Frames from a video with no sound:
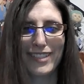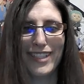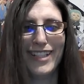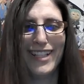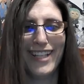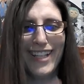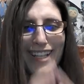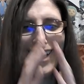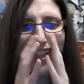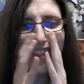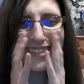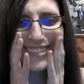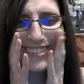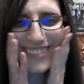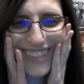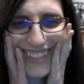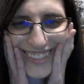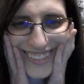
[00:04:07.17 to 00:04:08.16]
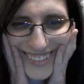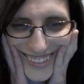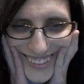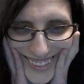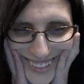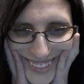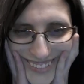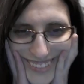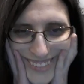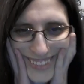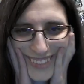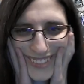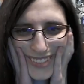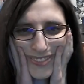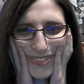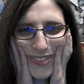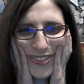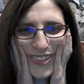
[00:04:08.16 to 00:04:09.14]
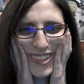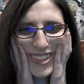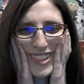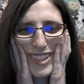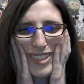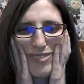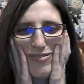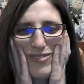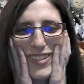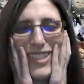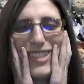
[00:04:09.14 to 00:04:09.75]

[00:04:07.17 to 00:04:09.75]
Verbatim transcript: a wild stood to on the brain